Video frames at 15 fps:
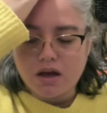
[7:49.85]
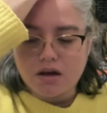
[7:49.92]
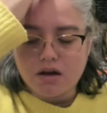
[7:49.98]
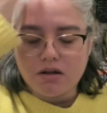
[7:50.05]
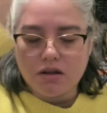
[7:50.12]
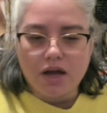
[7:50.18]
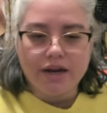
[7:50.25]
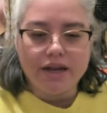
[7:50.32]

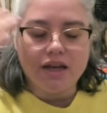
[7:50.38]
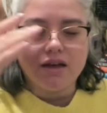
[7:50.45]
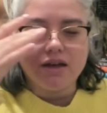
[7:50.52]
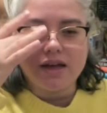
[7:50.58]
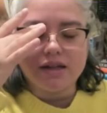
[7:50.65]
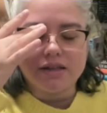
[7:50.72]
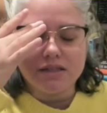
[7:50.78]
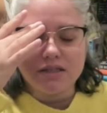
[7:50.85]
Claudia
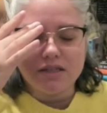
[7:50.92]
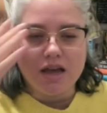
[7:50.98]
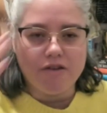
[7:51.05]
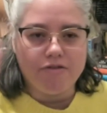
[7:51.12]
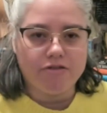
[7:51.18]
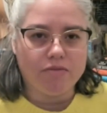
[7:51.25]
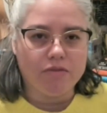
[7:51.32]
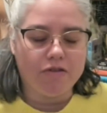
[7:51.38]
gets
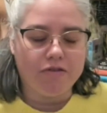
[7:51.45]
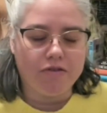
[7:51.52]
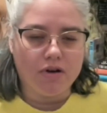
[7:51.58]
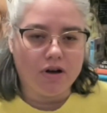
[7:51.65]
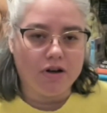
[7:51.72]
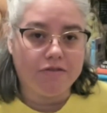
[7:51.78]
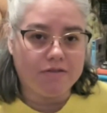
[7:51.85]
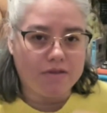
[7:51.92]
saved from
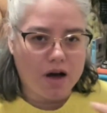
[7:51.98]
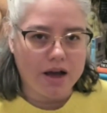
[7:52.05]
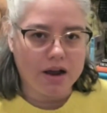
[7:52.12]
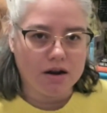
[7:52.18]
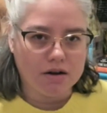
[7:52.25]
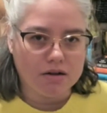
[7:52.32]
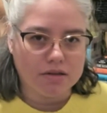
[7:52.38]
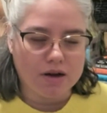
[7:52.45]
a
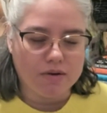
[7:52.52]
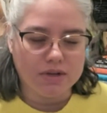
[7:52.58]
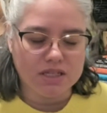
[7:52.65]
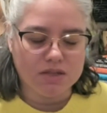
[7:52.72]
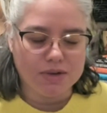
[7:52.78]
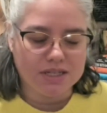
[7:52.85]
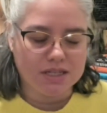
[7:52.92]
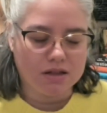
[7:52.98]
fire that
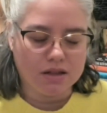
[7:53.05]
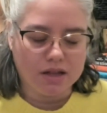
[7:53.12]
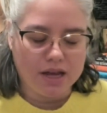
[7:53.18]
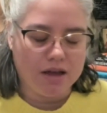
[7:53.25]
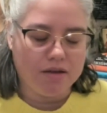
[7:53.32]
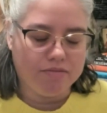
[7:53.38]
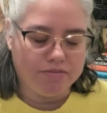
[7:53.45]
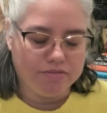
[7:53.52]
was
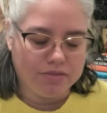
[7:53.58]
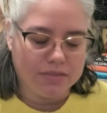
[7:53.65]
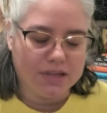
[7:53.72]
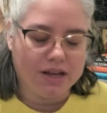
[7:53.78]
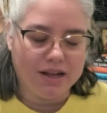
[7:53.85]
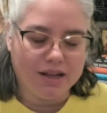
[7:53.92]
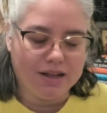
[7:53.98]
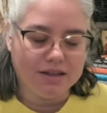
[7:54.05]
basically
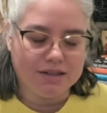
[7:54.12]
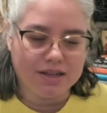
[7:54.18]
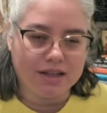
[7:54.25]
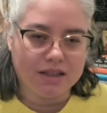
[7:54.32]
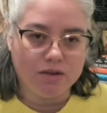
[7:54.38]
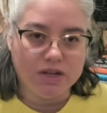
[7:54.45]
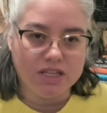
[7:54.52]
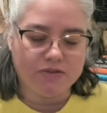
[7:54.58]
it's like
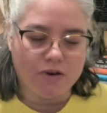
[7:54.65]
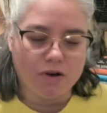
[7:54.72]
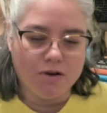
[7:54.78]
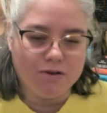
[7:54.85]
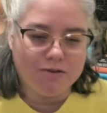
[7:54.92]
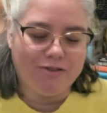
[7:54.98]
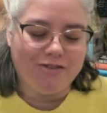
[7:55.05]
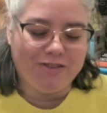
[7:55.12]
Louis'
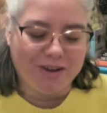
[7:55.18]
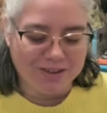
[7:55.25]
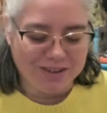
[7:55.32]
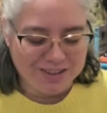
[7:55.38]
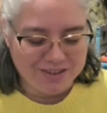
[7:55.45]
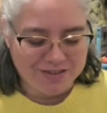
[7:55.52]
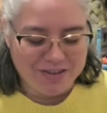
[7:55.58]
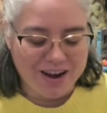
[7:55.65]

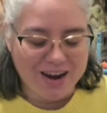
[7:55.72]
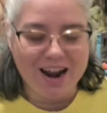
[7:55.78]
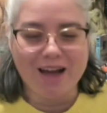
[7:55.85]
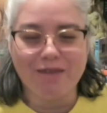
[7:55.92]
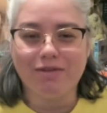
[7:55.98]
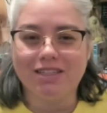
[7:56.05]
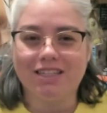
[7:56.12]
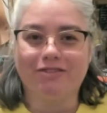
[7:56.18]
fault the fire
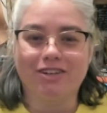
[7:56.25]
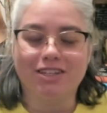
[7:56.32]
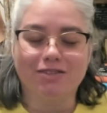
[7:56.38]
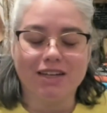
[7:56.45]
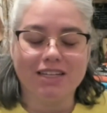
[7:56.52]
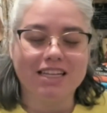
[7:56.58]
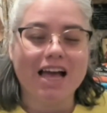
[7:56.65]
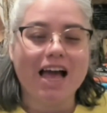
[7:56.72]
happens in the first
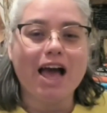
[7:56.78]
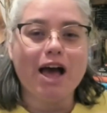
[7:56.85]
place,